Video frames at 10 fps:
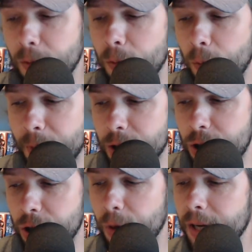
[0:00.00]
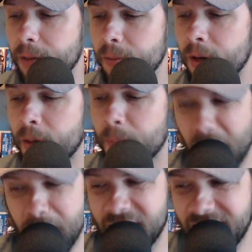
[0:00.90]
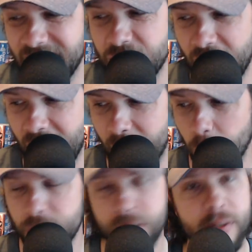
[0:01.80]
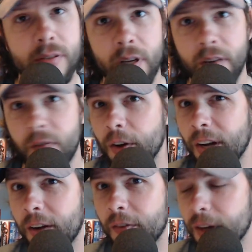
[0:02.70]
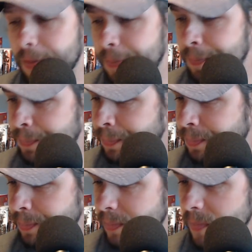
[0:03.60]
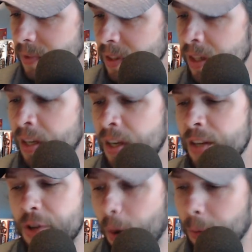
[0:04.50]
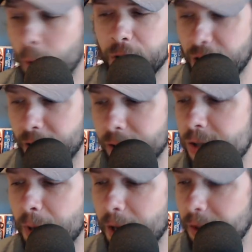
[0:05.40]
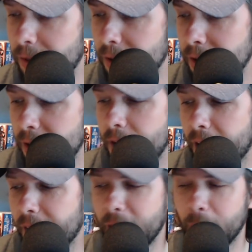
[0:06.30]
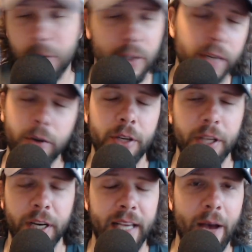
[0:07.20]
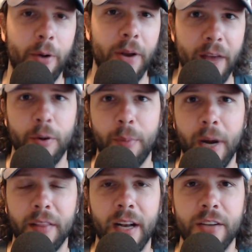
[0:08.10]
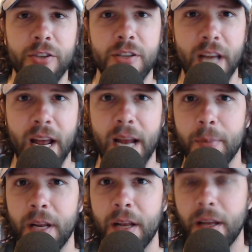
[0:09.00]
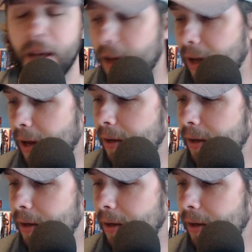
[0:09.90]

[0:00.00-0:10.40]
will be a shoe-in, maybe T J Edwards in Philadelphia. So I'm going Jalen Smith, and then I'm literally going to count everybody that I just named. Uh,